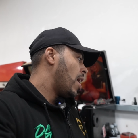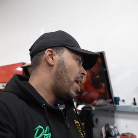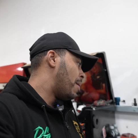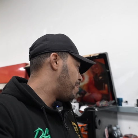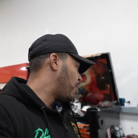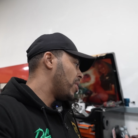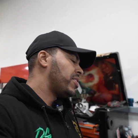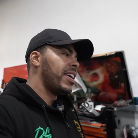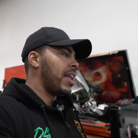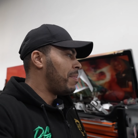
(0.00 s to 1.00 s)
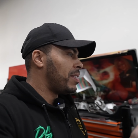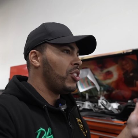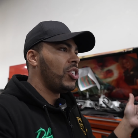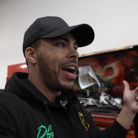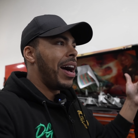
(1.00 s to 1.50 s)
Um, but once again, a
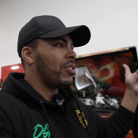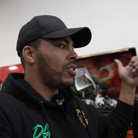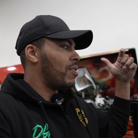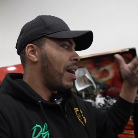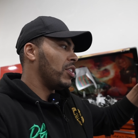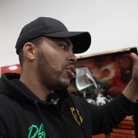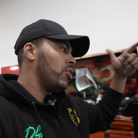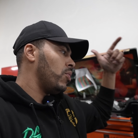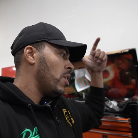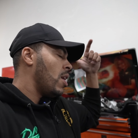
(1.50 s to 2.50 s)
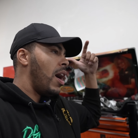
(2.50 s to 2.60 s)
massive shout out to Gravituned,